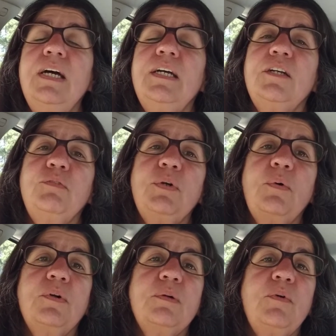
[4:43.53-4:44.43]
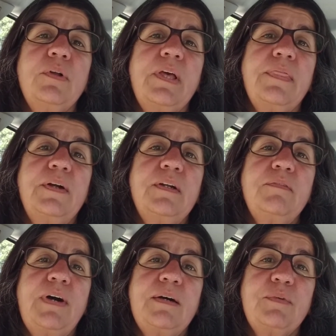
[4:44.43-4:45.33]
If you order more than
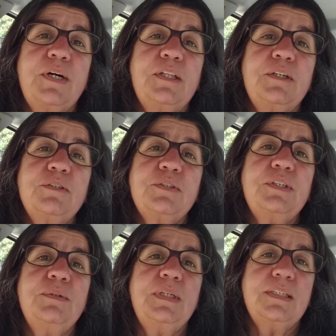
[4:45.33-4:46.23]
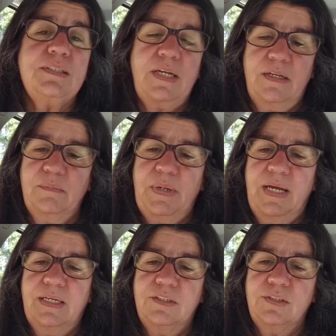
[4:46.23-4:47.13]
$35, you get a second
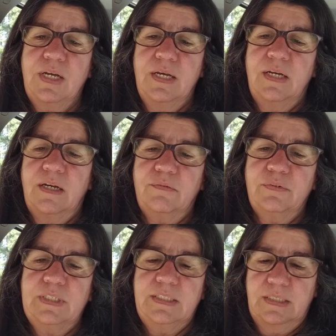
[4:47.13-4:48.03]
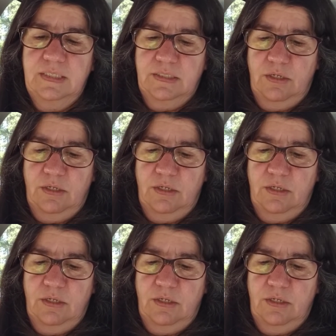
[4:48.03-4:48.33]
package of free seeds.